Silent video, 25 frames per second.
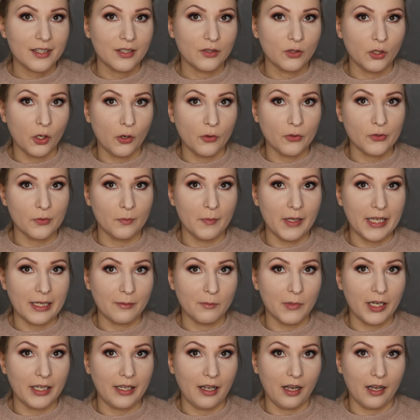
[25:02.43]
those make
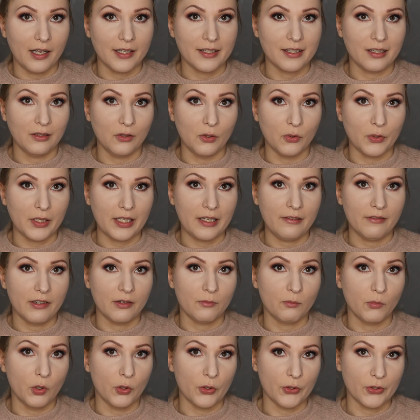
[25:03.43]
my eyes look
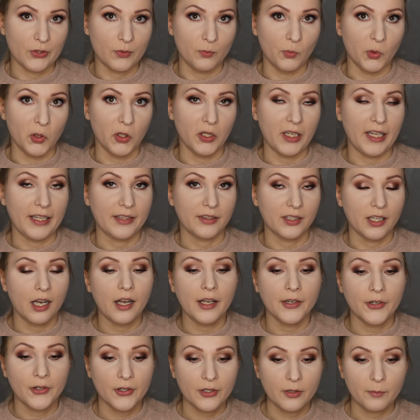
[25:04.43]
even more small and
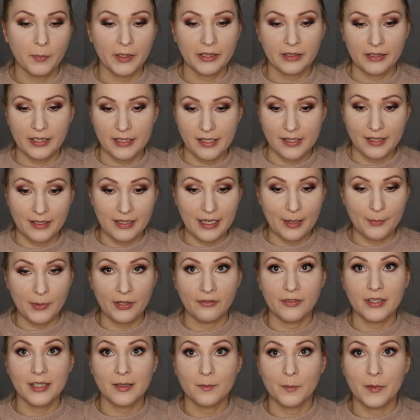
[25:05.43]
tired, but these
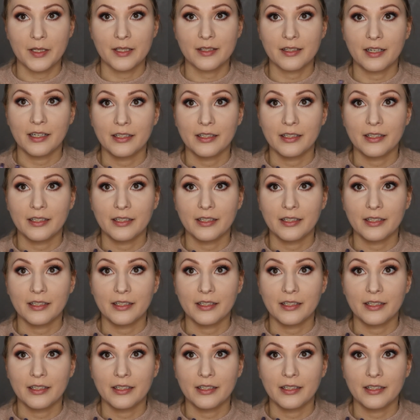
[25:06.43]
demi-wispies,